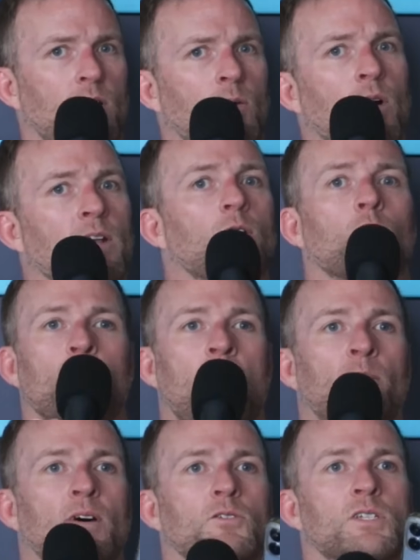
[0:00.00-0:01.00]
I want to go
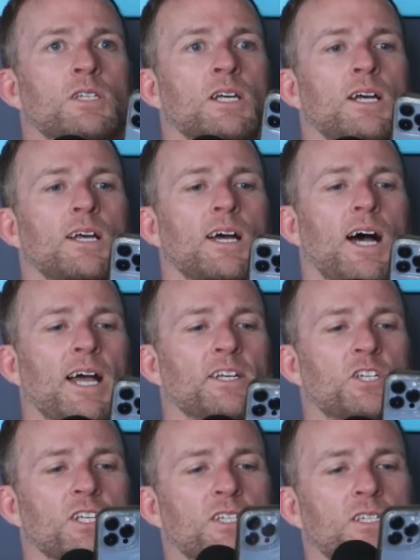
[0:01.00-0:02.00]
Ramos.
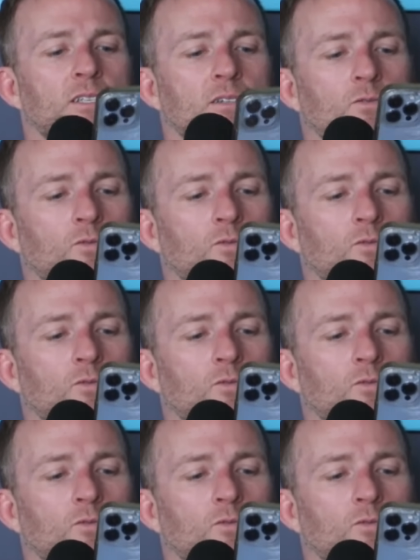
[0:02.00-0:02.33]
Erosa's